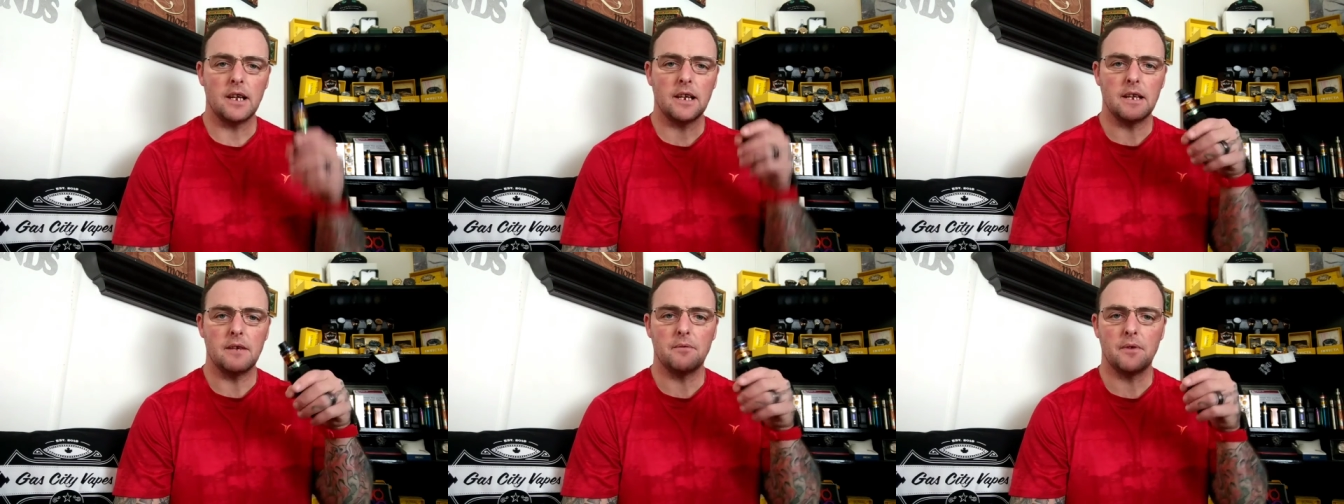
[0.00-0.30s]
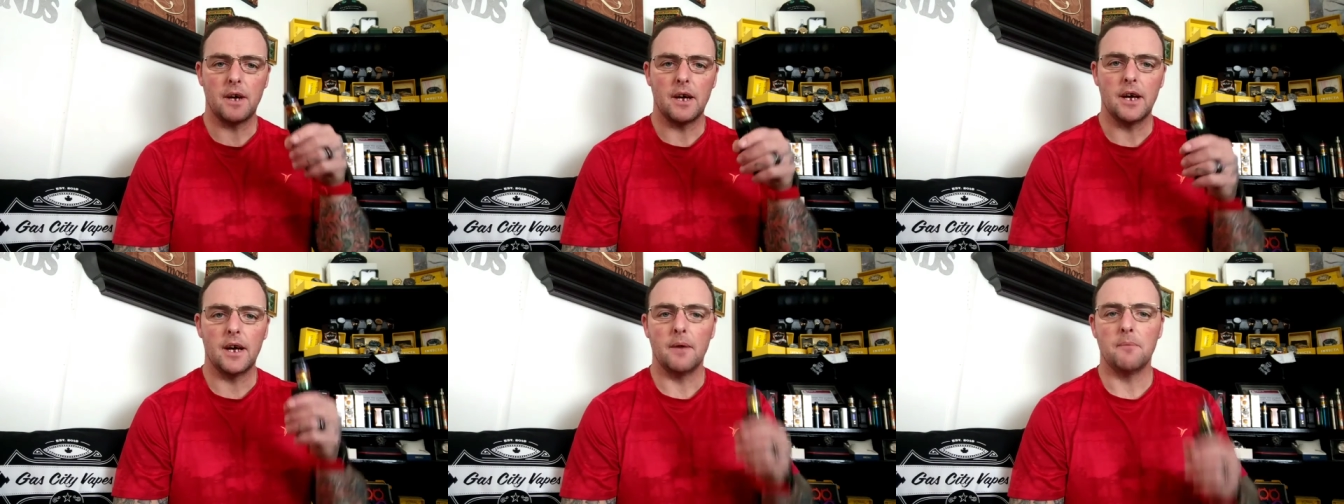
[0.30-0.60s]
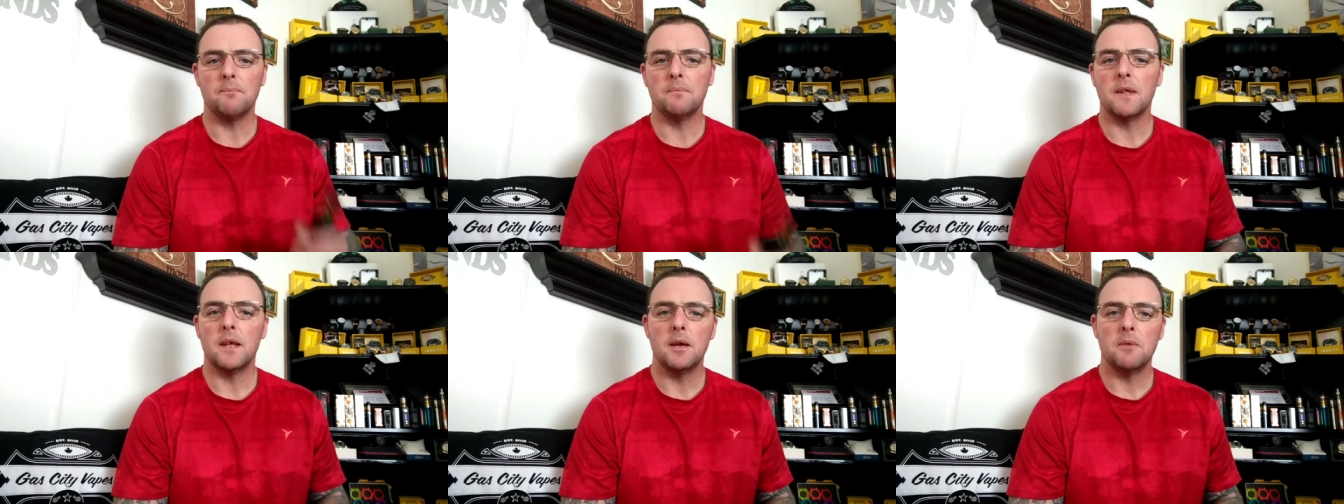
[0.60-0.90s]
I'll leave
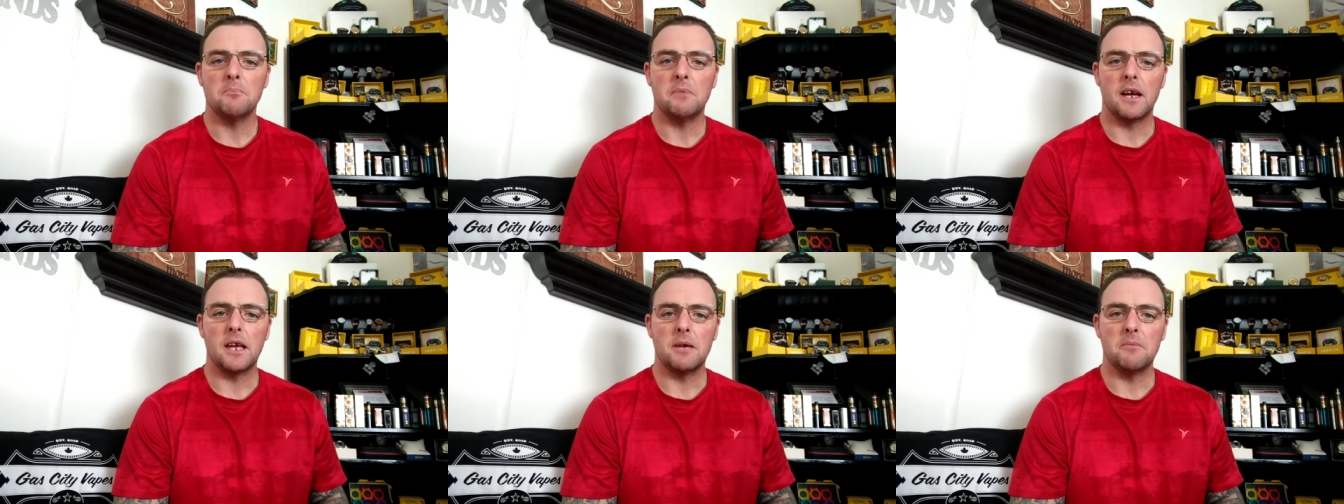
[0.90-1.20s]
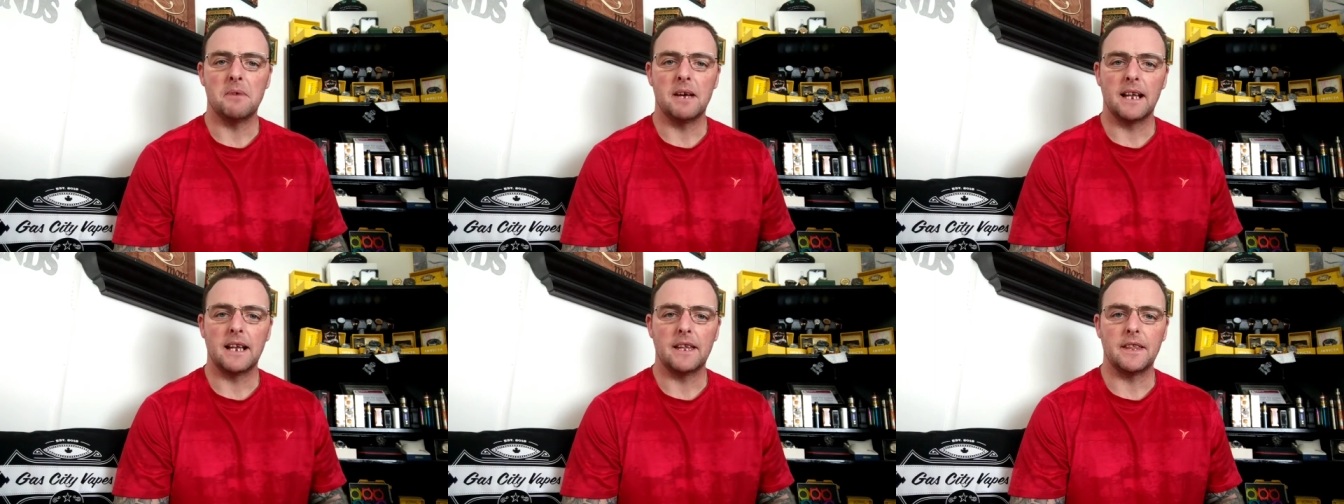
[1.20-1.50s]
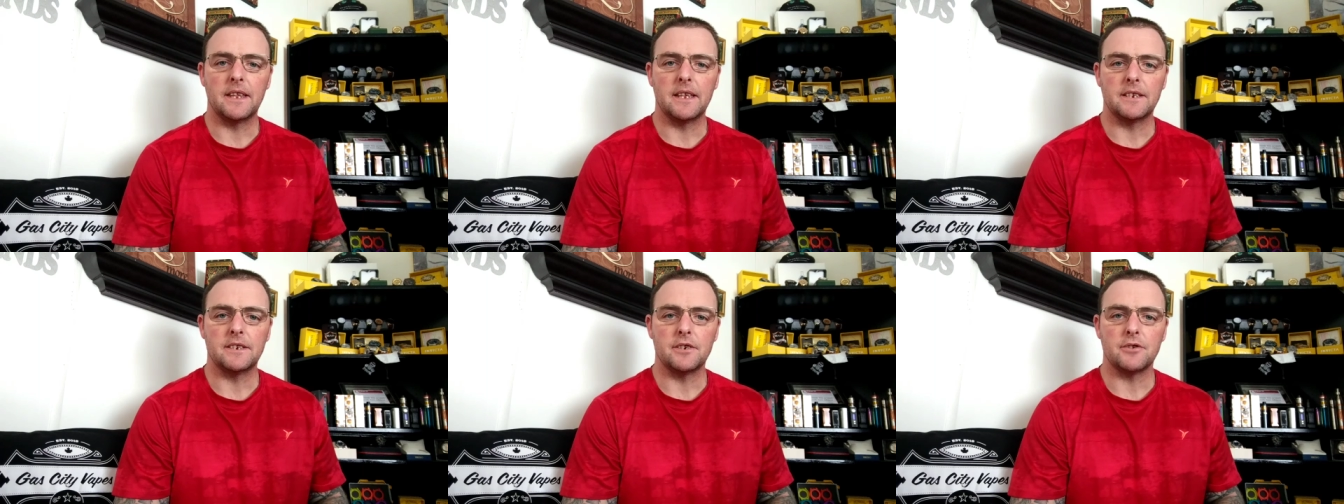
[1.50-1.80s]
uh, my
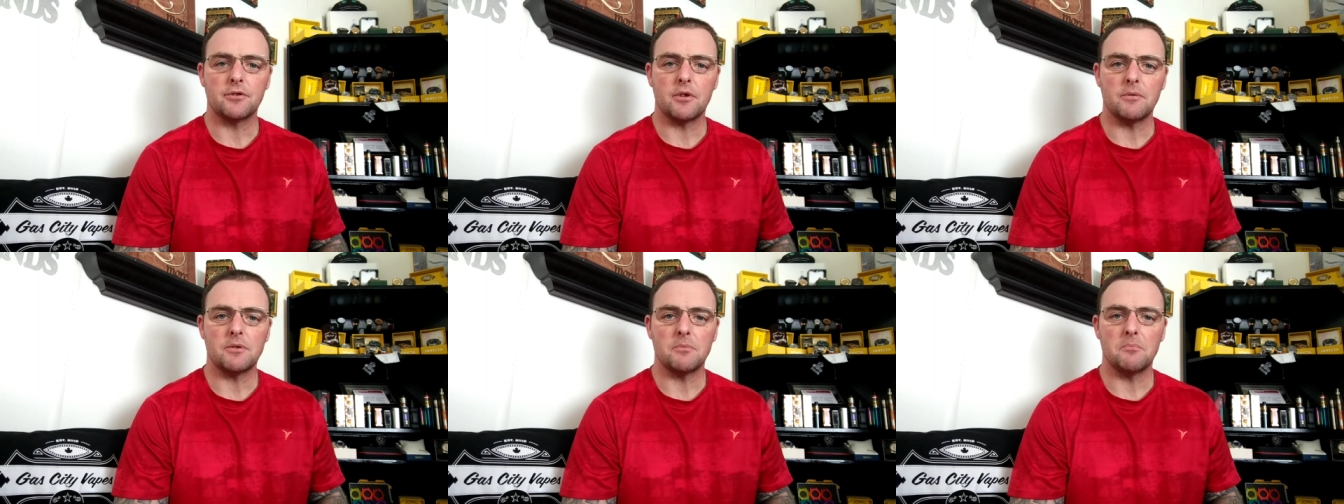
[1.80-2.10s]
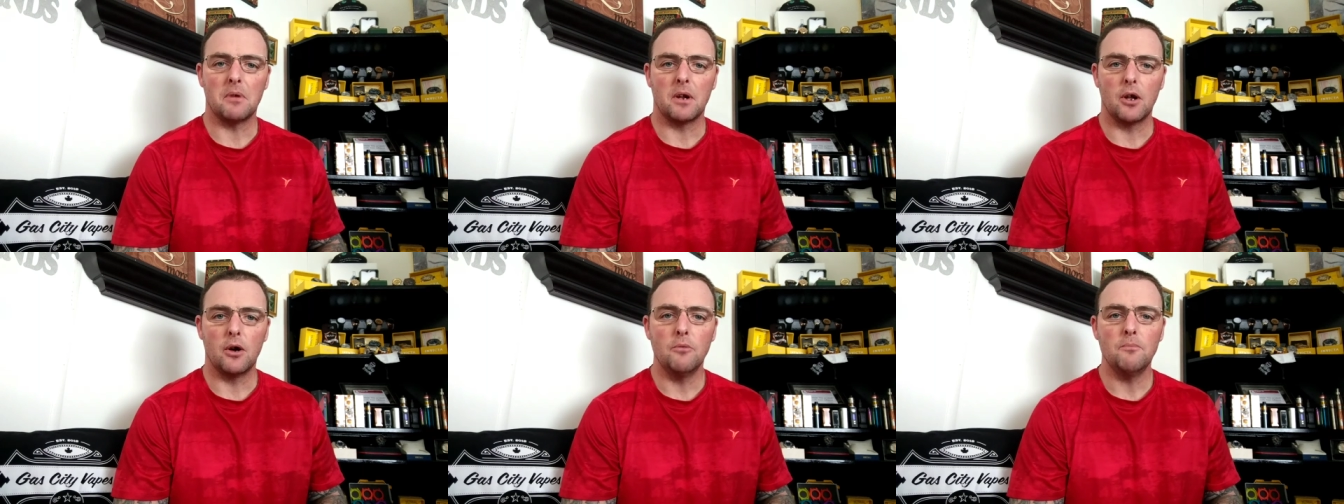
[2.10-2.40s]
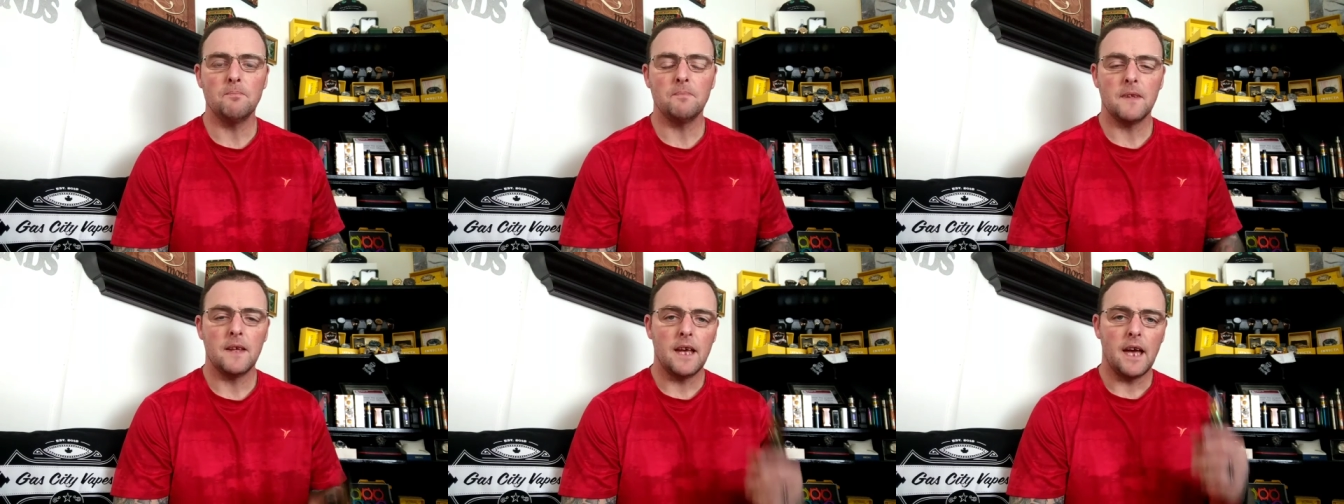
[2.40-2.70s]
email in the description
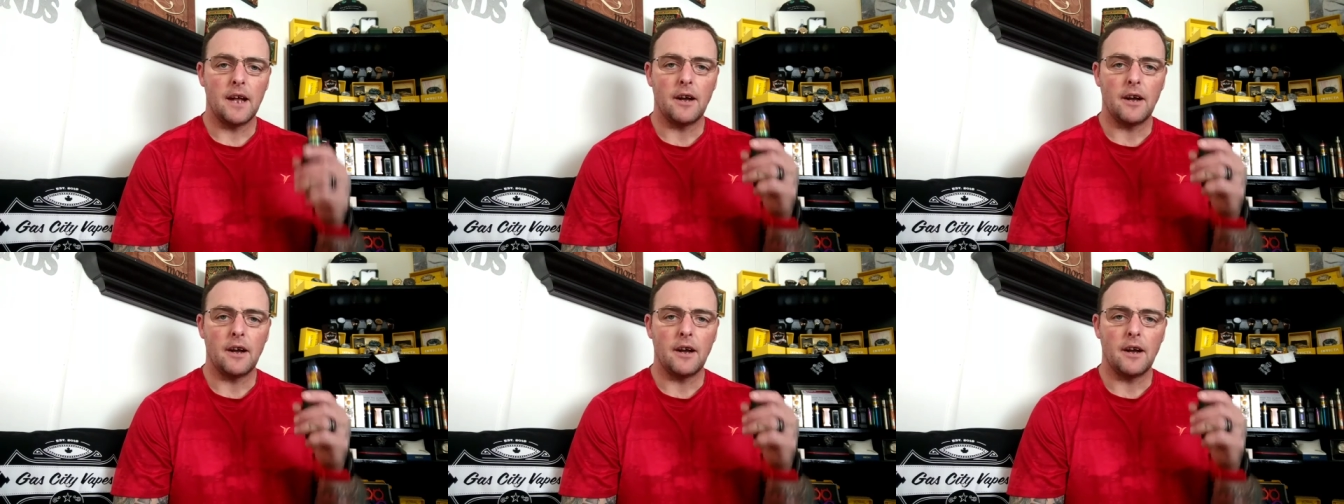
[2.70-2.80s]
below.